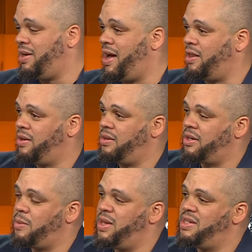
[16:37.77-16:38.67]
Now the
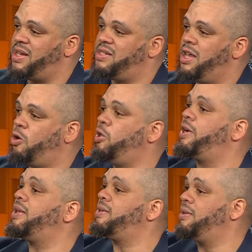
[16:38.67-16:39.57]
committee says they're not
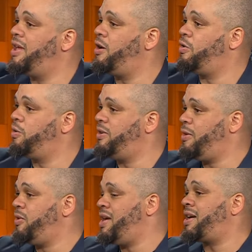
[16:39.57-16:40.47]
going
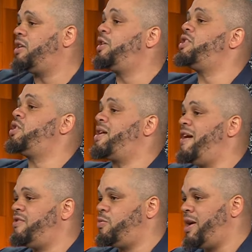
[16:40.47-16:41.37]
to look at your
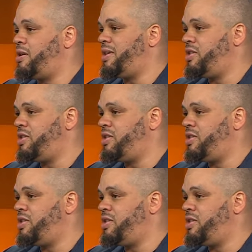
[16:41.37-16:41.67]
conference record.